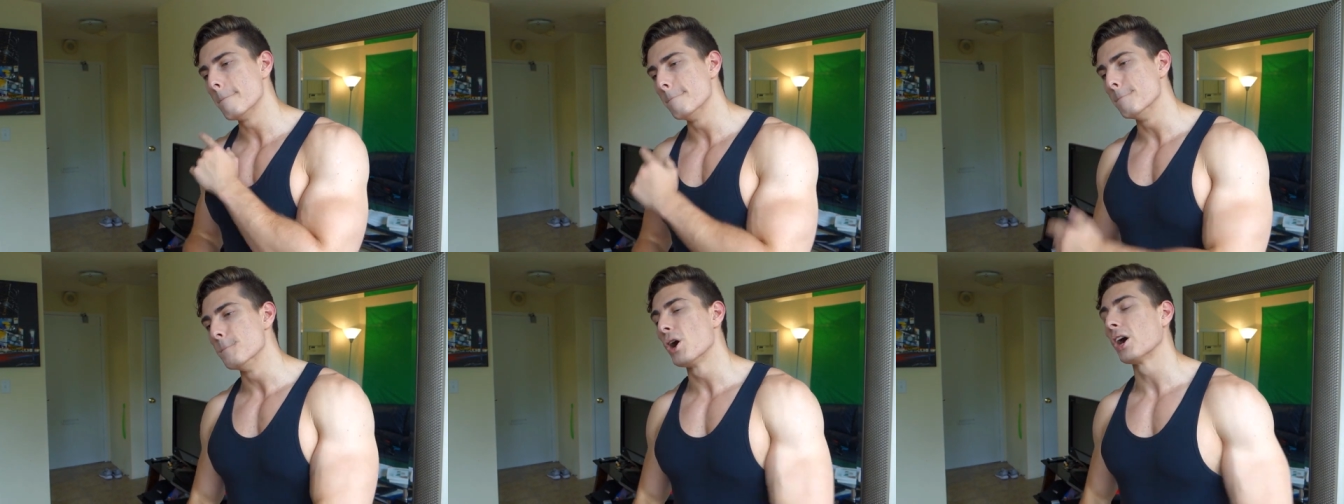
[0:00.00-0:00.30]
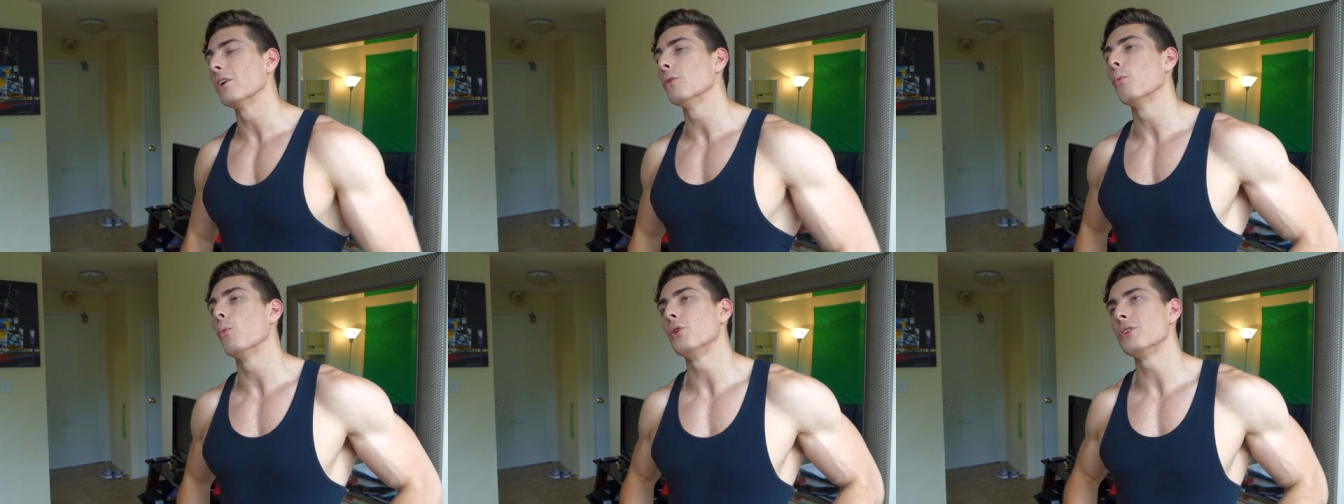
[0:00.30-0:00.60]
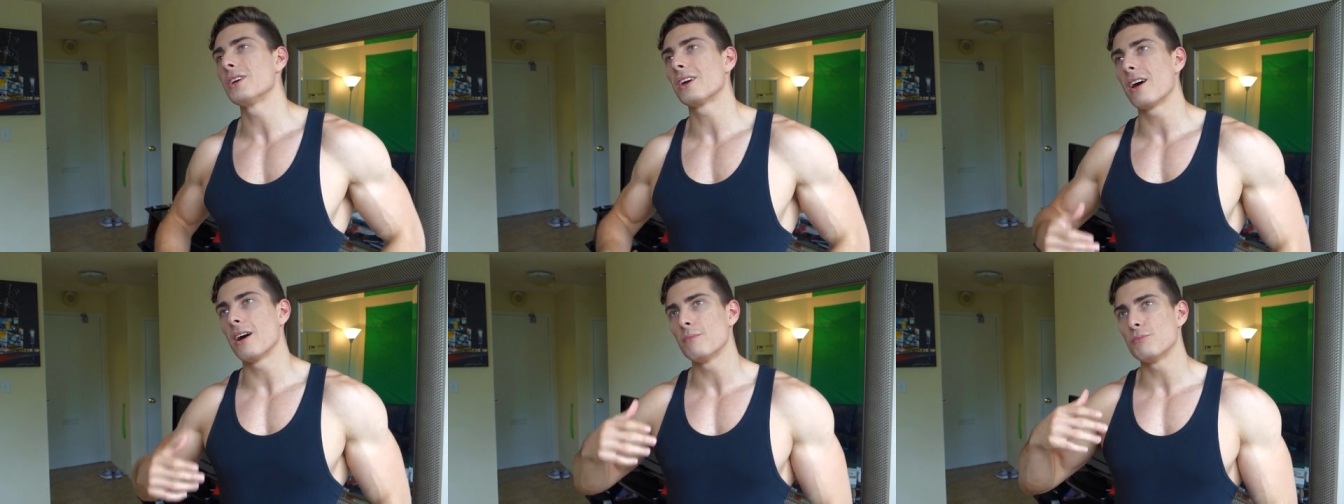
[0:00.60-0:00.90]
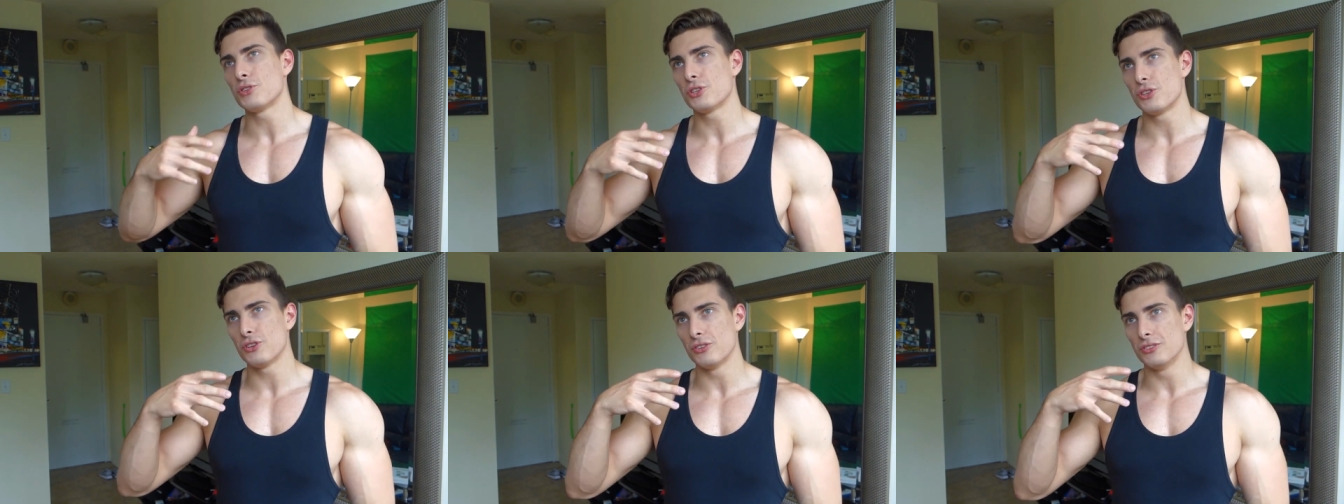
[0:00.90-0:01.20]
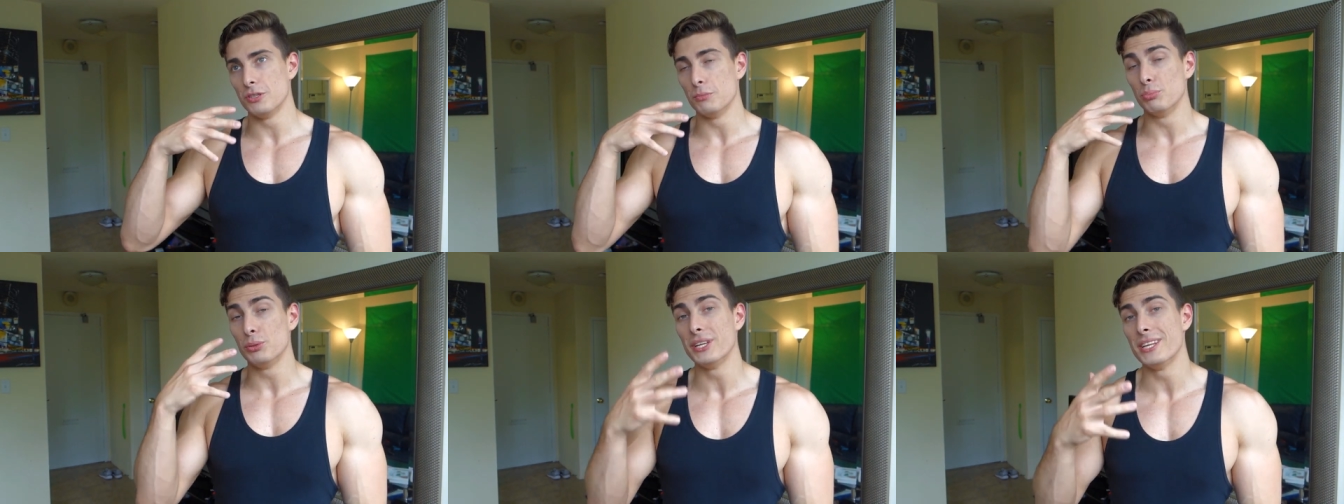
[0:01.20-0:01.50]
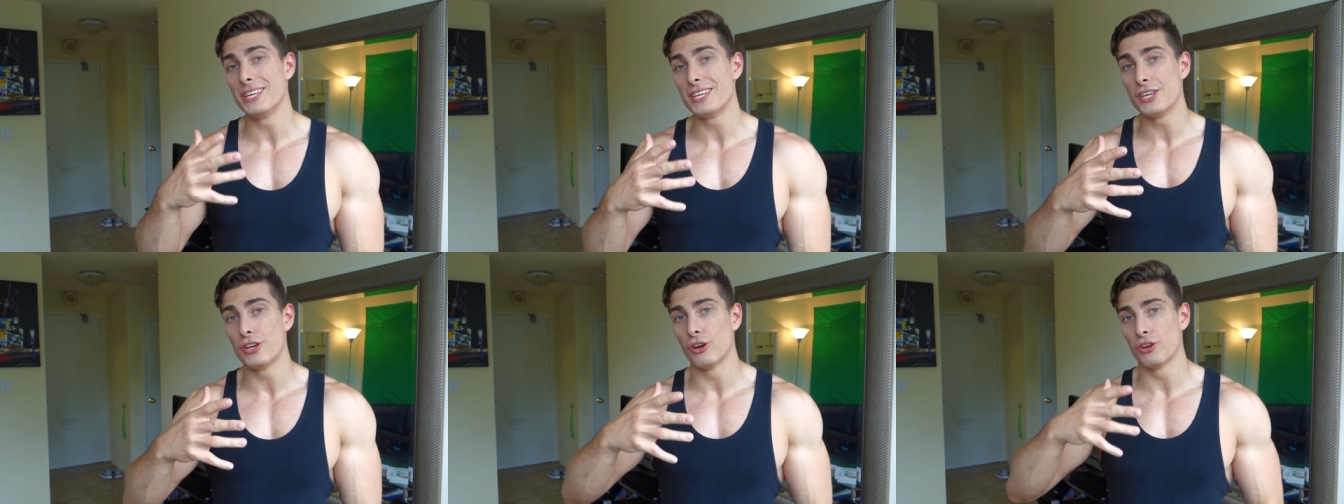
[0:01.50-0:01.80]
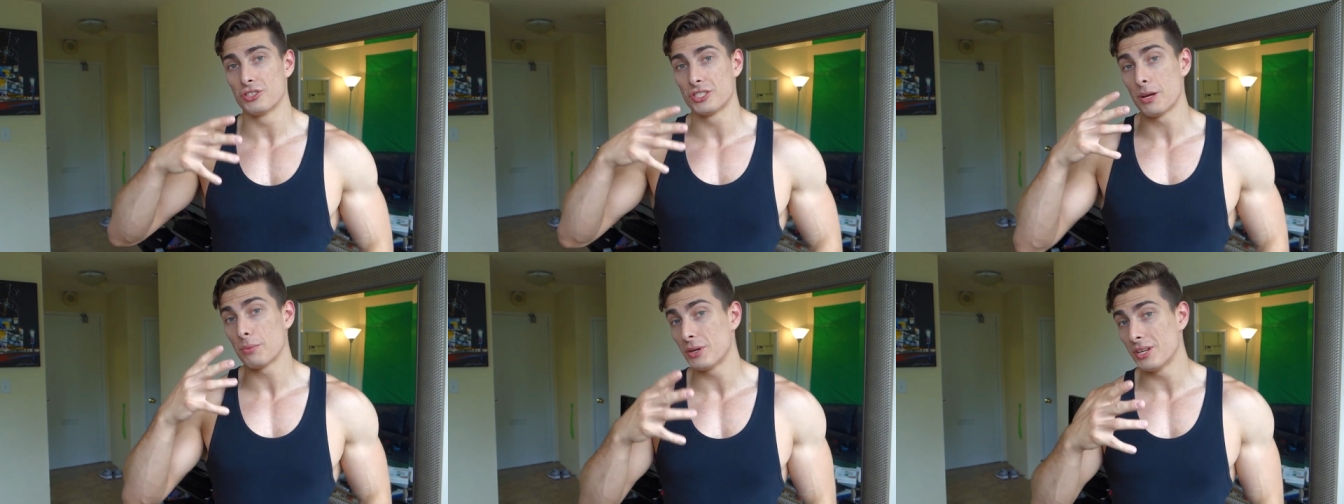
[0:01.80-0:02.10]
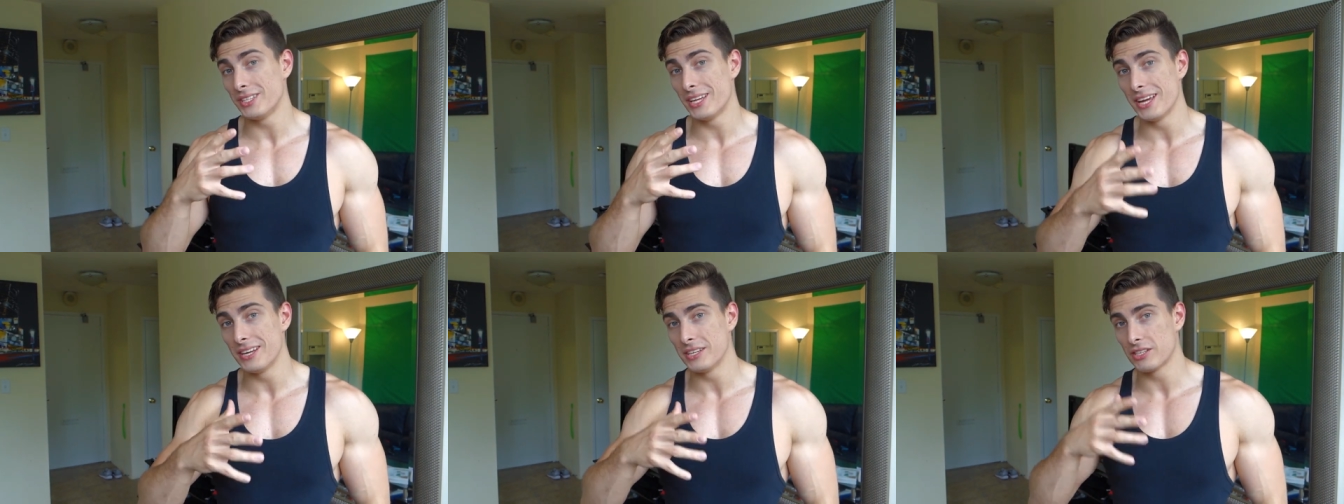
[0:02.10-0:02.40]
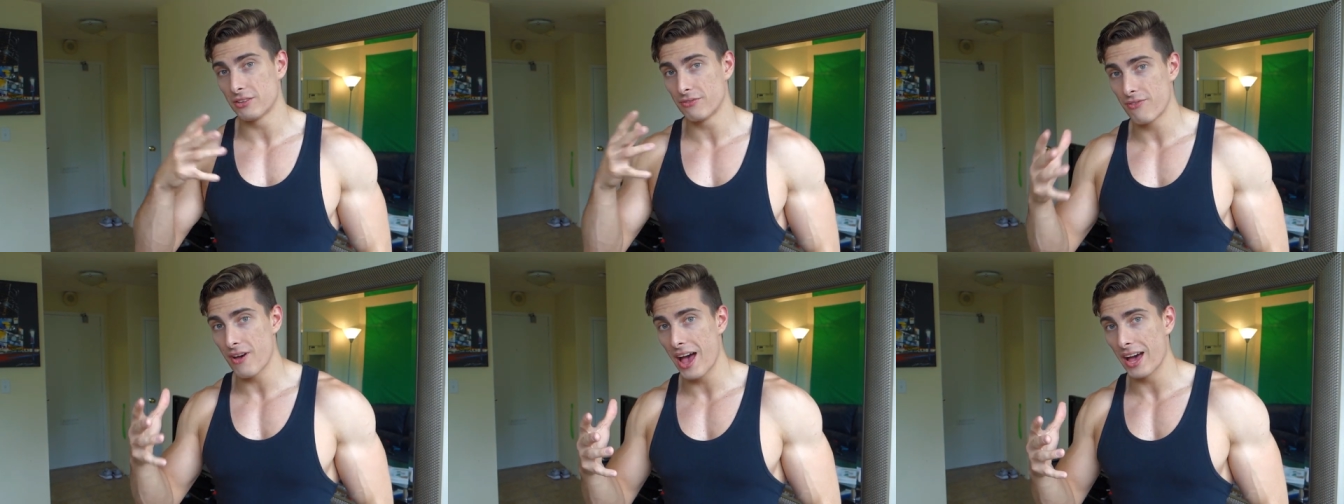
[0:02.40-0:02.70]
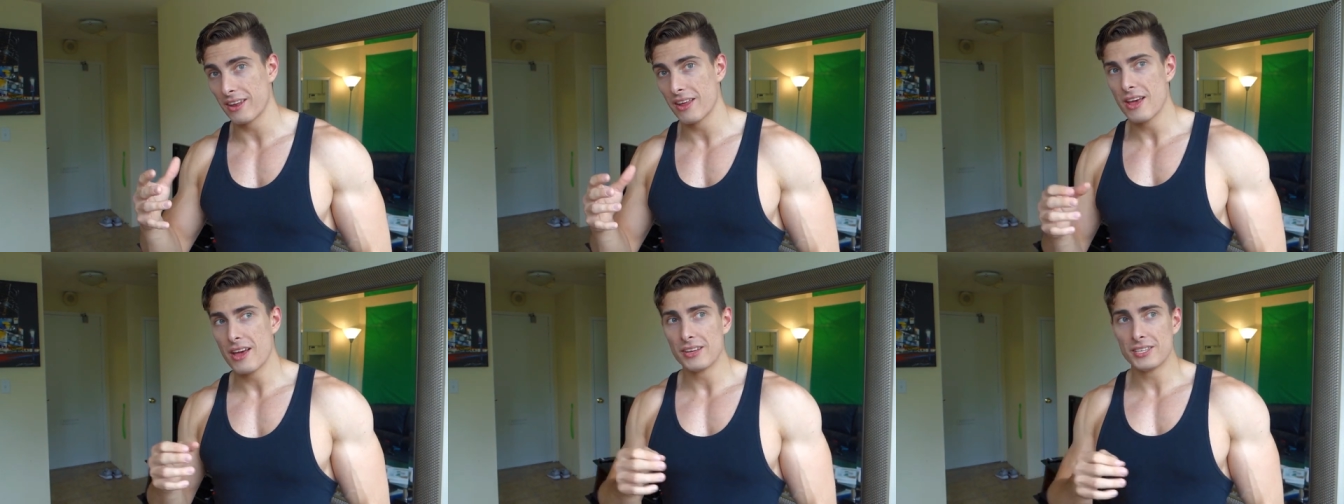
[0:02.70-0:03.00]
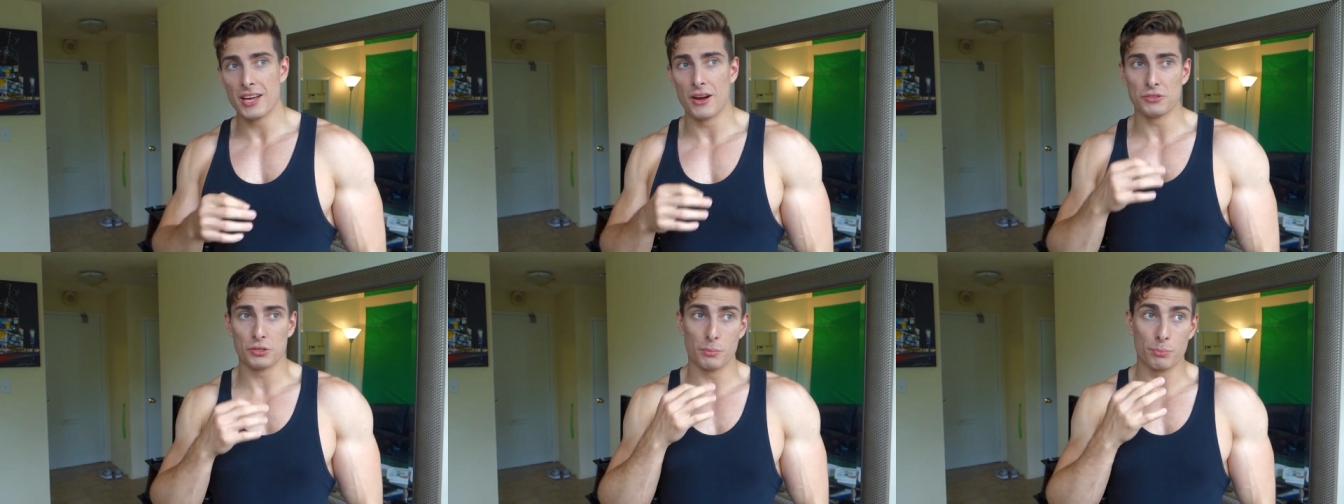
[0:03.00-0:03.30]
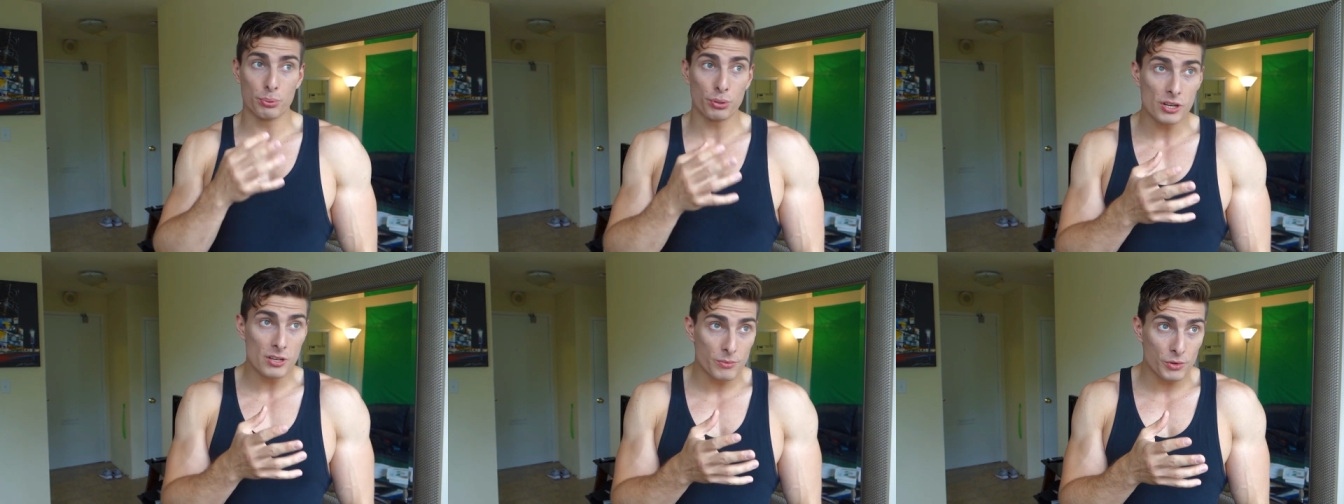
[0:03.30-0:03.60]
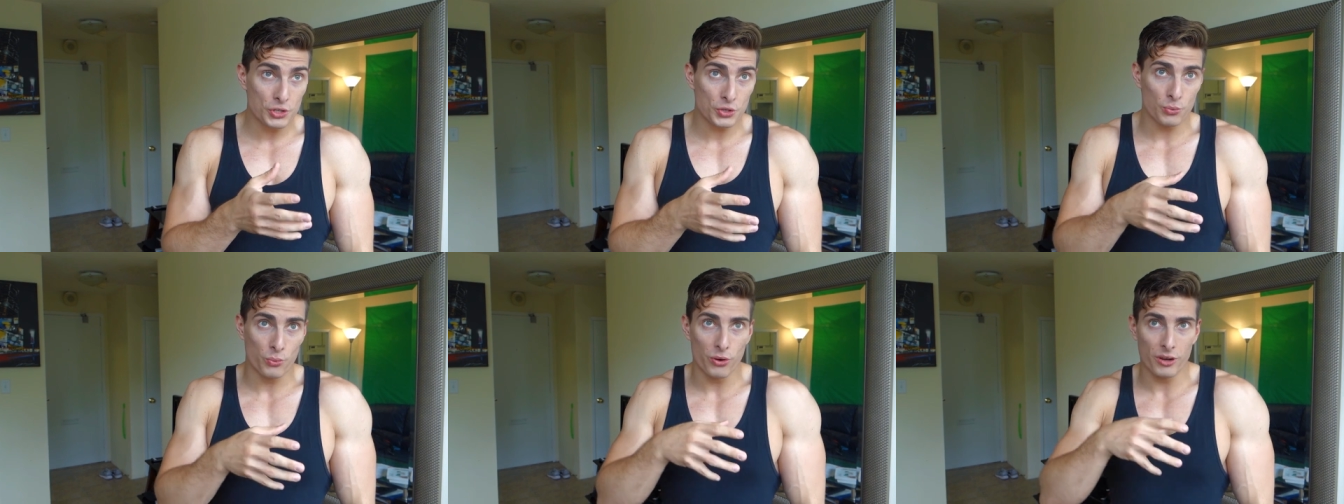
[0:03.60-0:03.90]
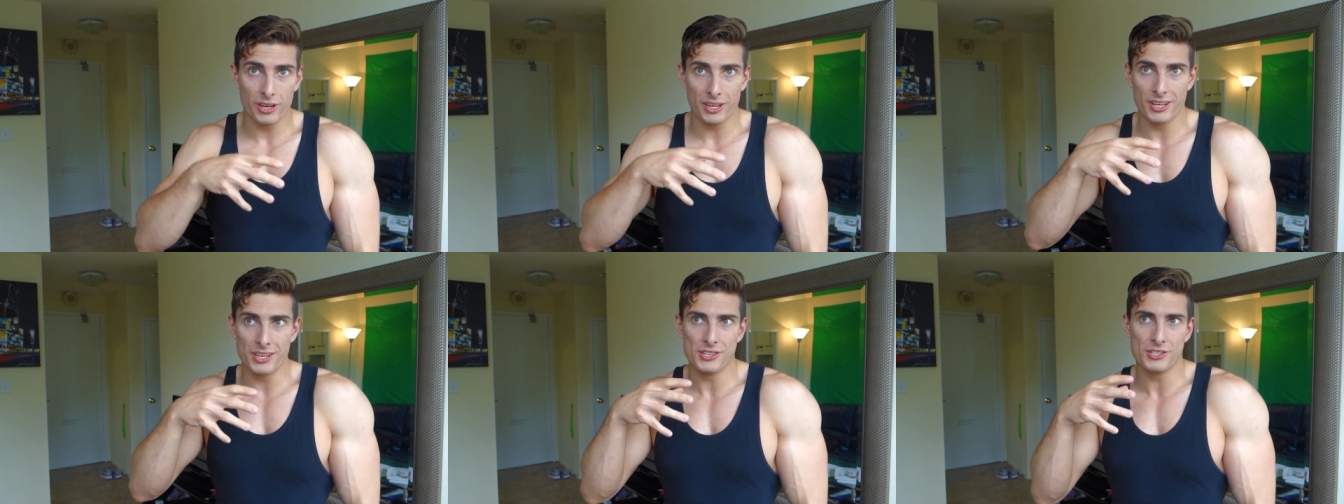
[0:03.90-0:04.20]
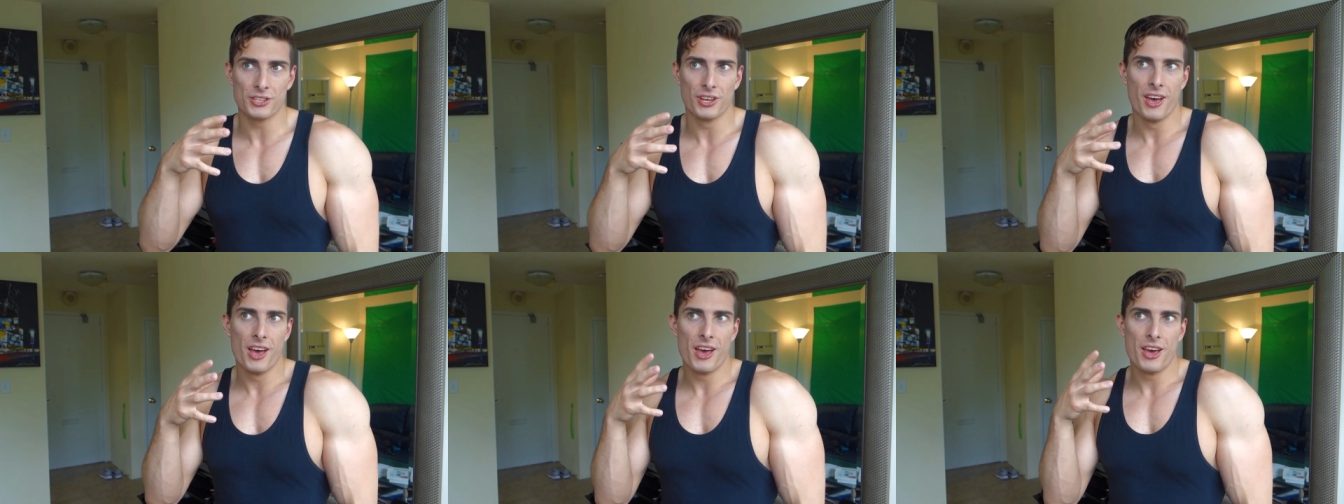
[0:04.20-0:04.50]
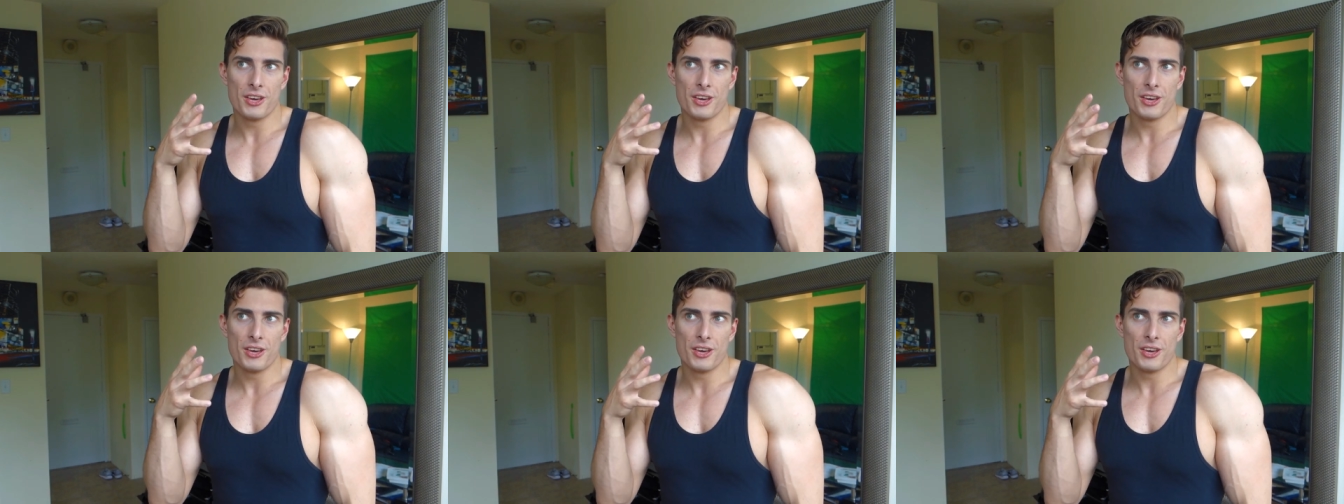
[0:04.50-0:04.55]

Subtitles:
But when it comes to depleting your subcutaneous fat down to pretty much what is